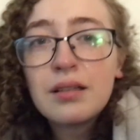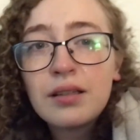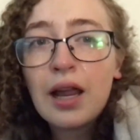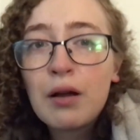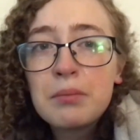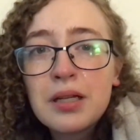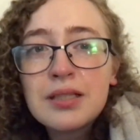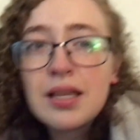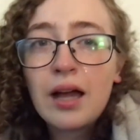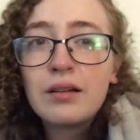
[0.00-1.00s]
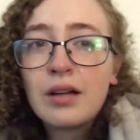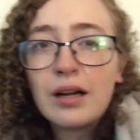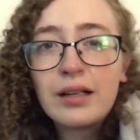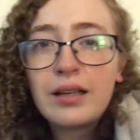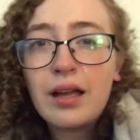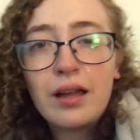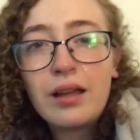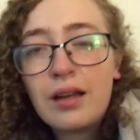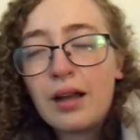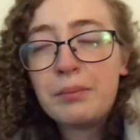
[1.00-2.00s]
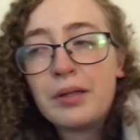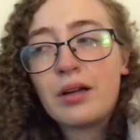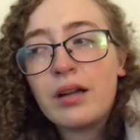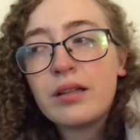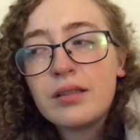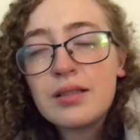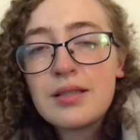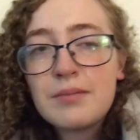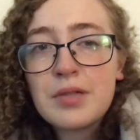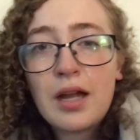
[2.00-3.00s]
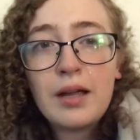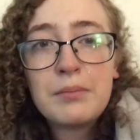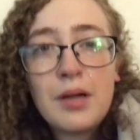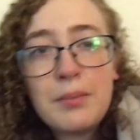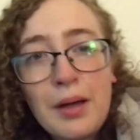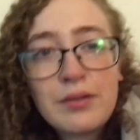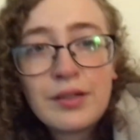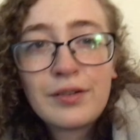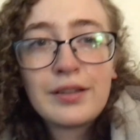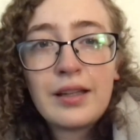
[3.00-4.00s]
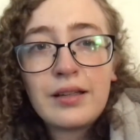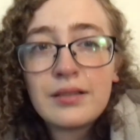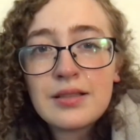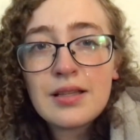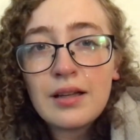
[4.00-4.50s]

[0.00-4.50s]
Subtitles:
Now I'm like sad crying and happy crying at the same time about different things.